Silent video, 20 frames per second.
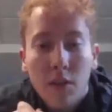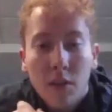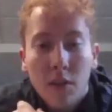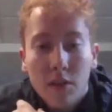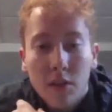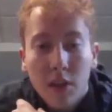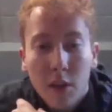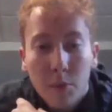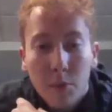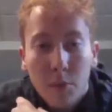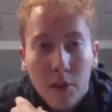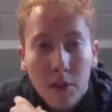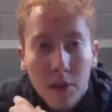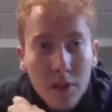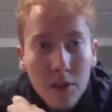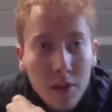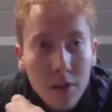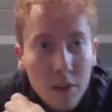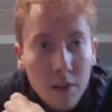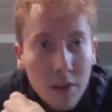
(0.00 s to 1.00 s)
the template
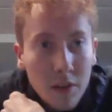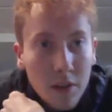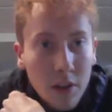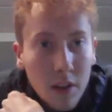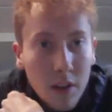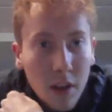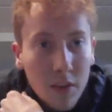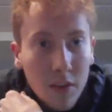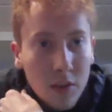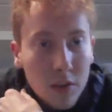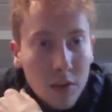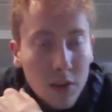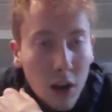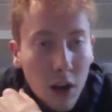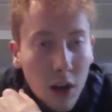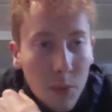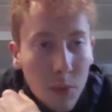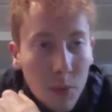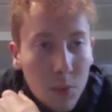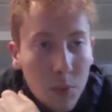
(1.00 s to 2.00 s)
at the
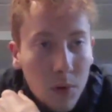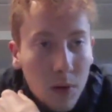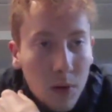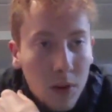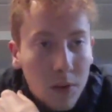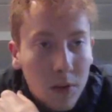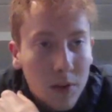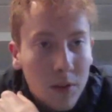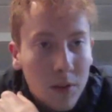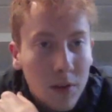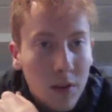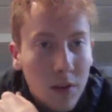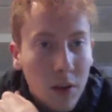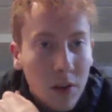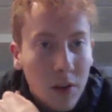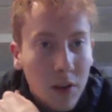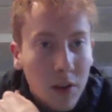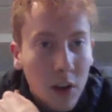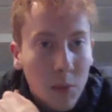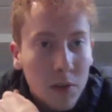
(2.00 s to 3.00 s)
top where our
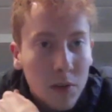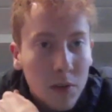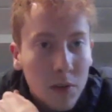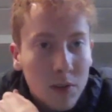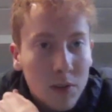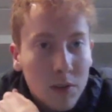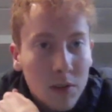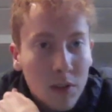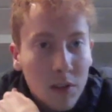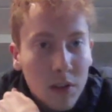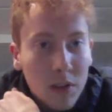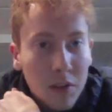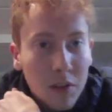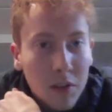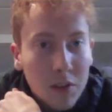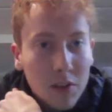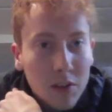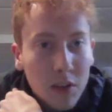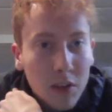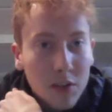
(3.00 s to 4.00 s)
name is, it
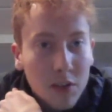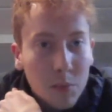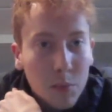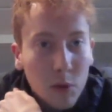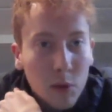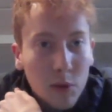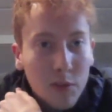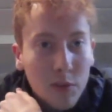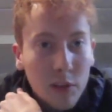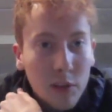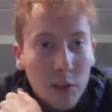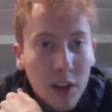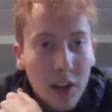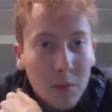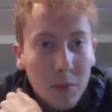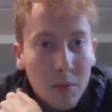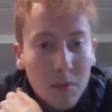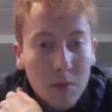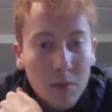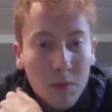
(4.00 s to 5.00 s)
says movie name.
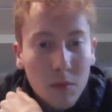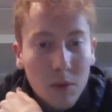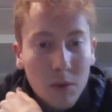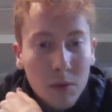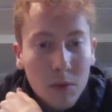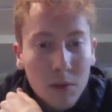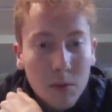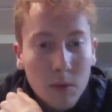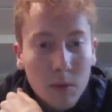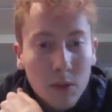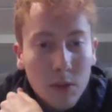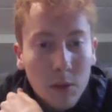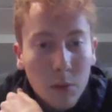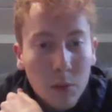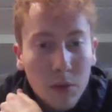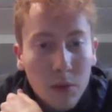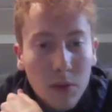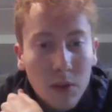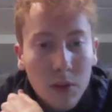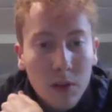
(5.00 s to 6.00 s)
What are we supposed to put
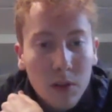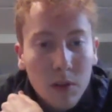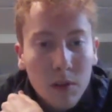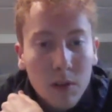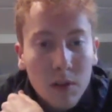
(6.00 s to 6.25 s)
there?